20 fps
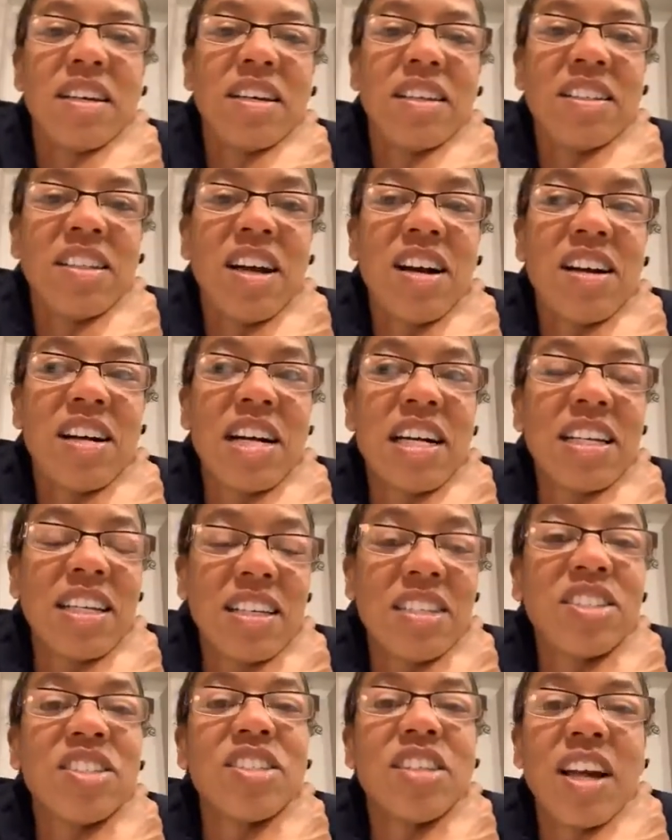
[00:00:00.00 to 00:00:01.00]
yeah, I
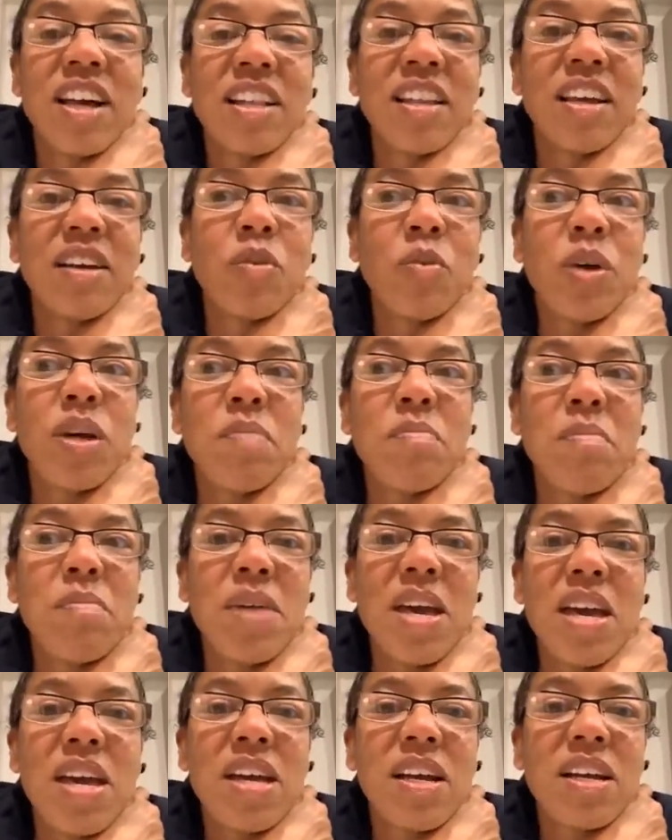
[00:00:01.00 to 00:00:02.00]
kid you not, we
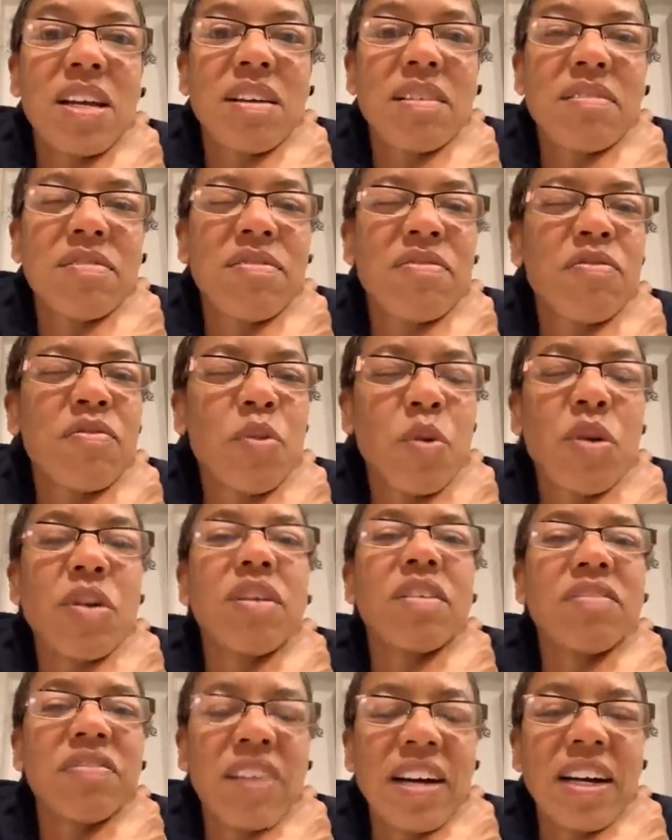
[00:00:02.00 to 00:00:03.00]
make 4
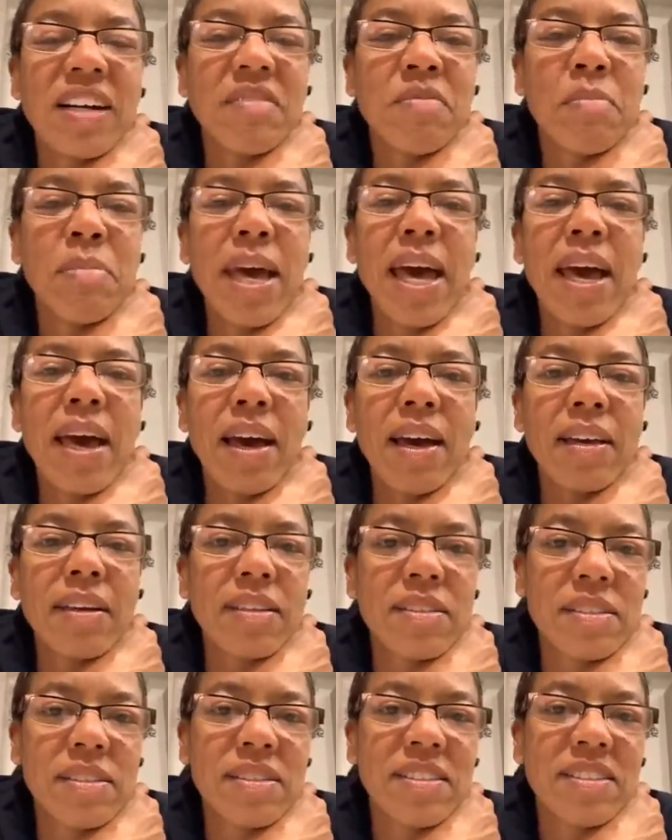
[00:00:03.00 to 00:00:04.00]
or 5
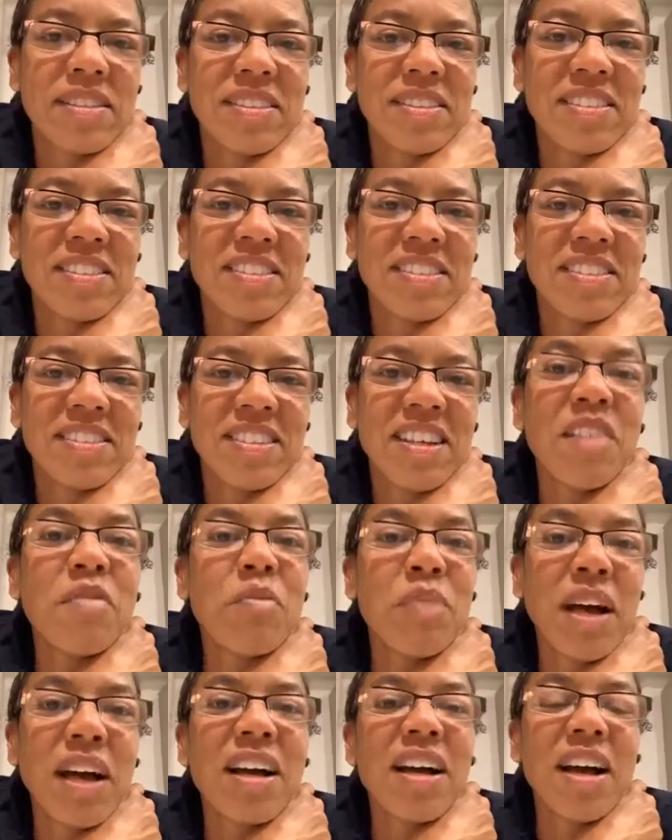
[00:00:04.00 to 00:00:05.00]
bags of
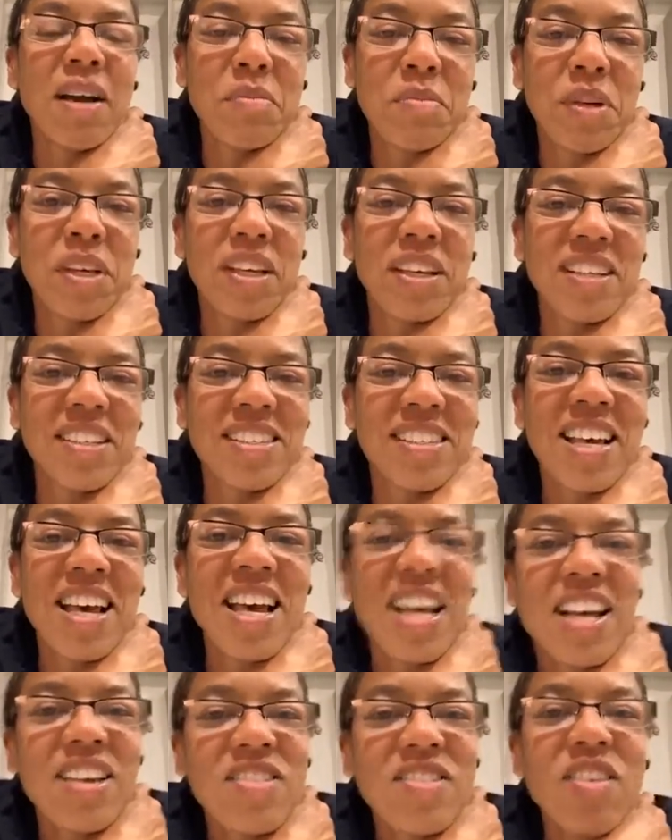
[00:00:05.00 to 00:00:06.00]
black eyed peas.
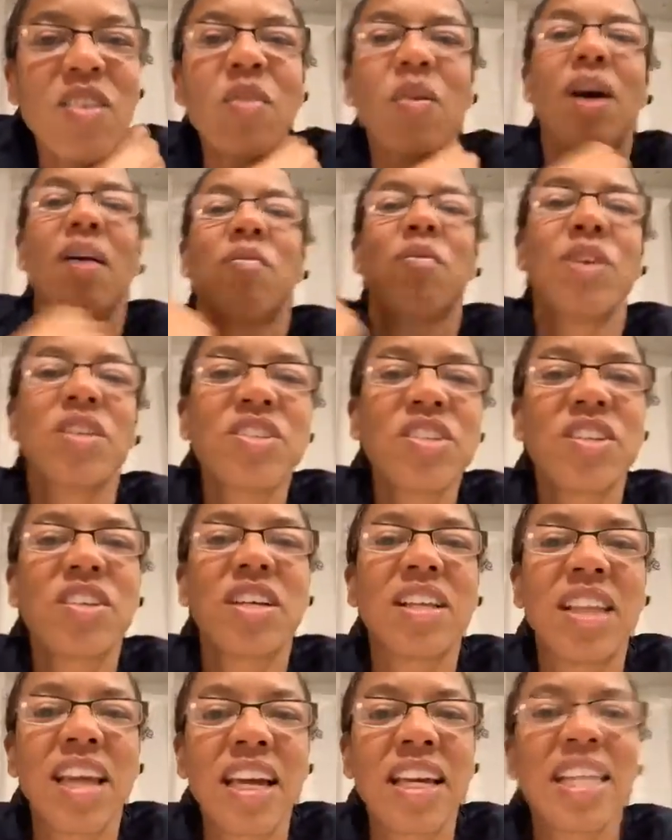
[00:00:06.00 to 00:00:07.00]
So I want you
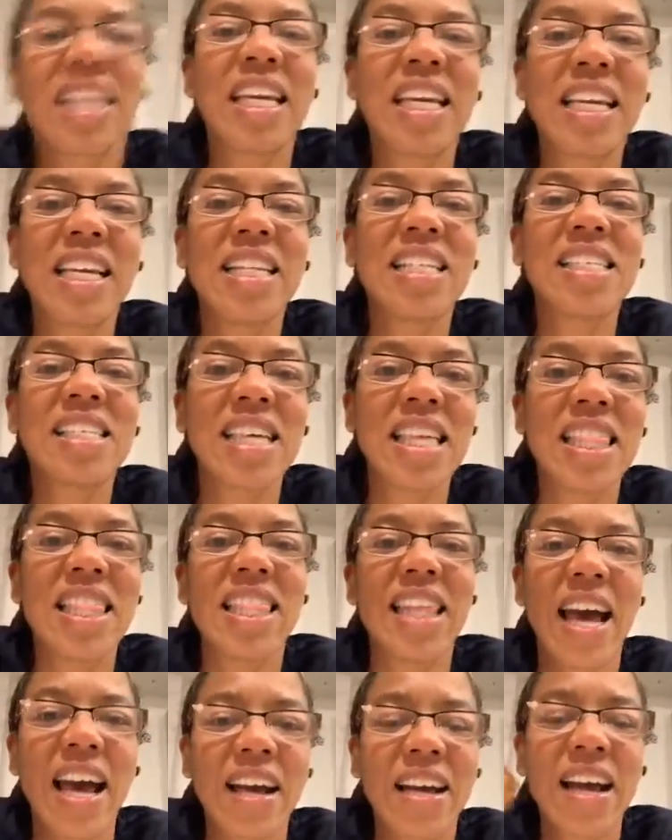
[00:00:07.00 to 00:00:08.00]
to get into
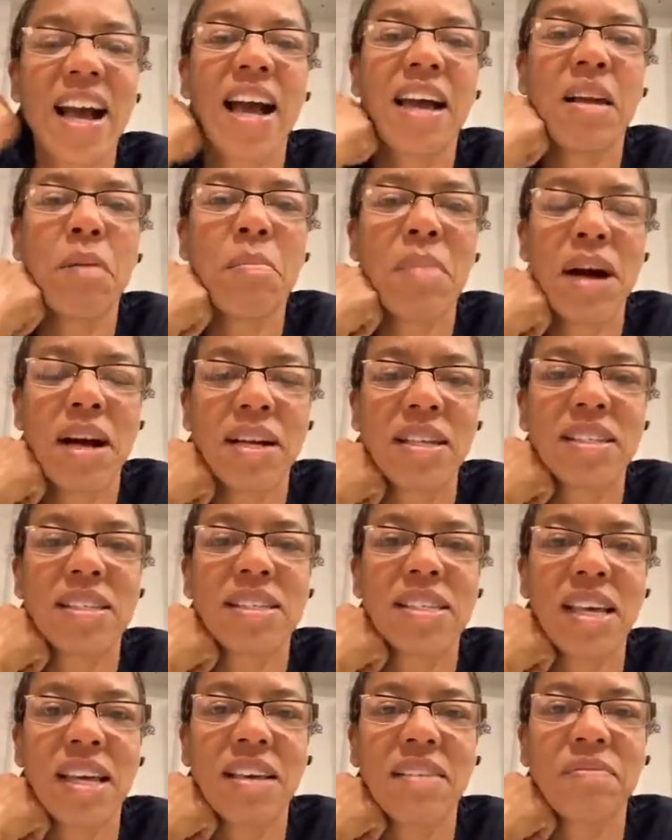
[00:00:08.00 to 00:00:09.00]
that kind of
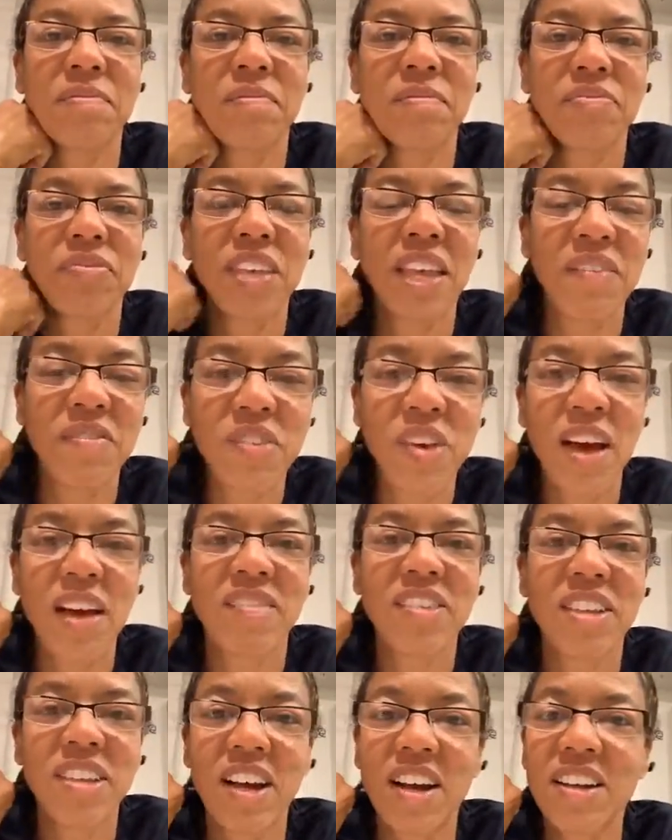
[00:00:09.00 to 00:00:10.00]
mindset. If you have
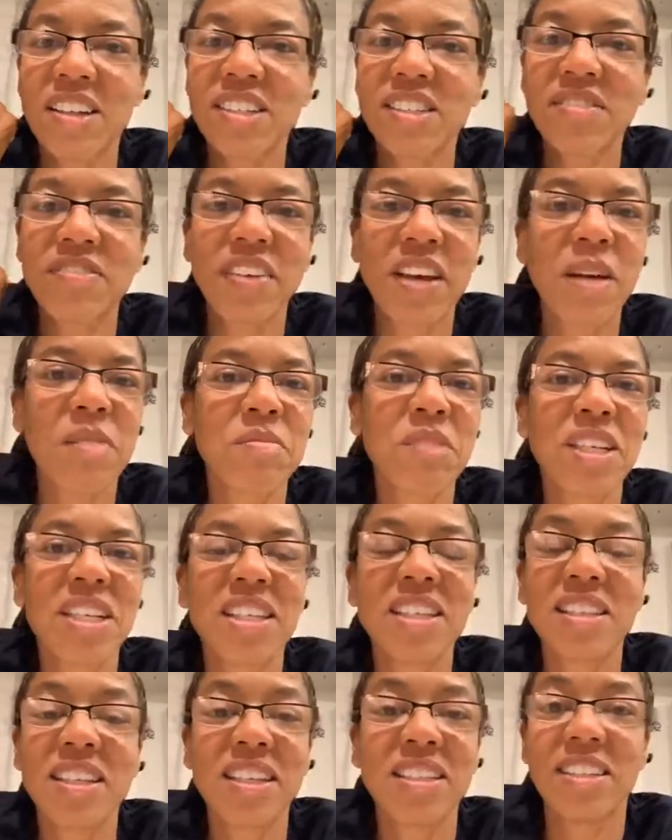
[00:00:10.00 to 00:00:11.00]
a larger family,
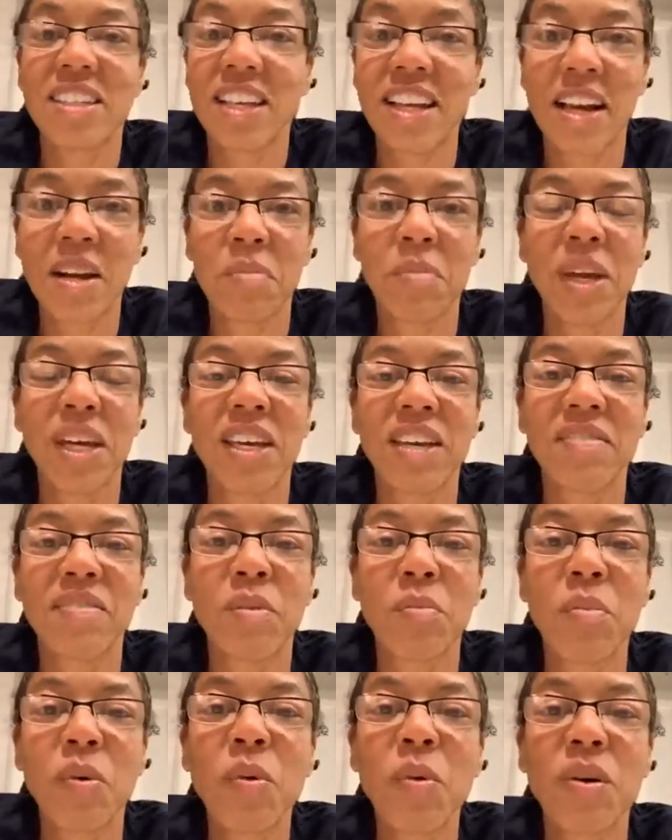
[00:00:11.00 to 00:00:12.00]
then you got to make
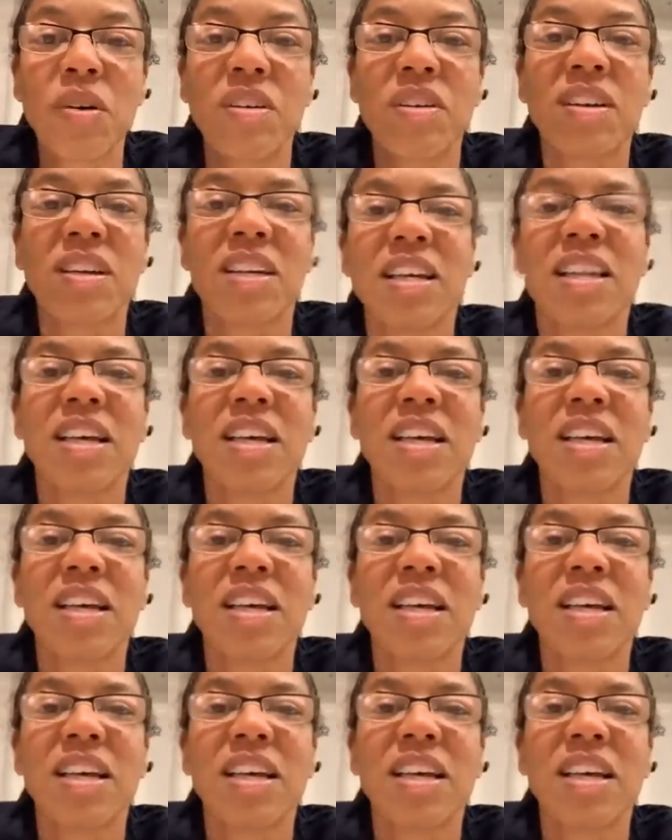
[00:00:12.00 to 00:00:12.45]
even more.